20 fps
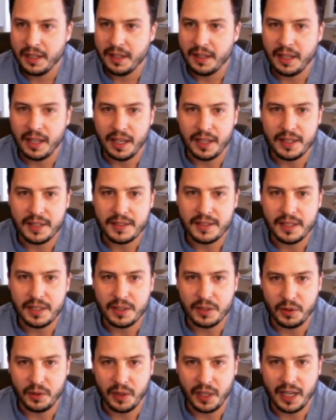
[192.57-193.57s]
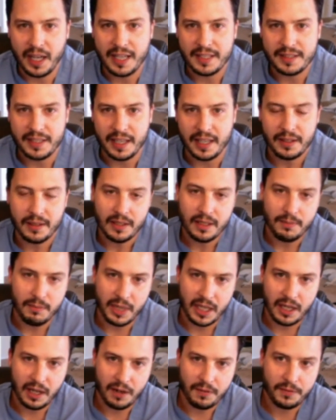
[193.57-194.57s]
and this thing's a great asset, be
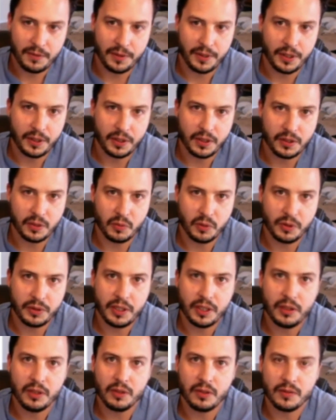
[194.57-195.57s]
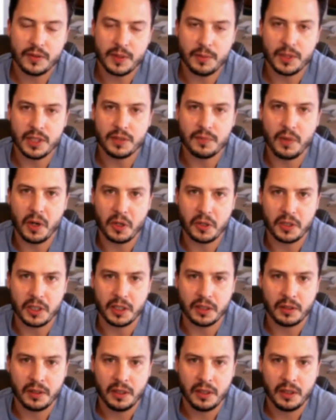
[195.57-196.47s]
careful though, because it won't tell you if somebody's marching.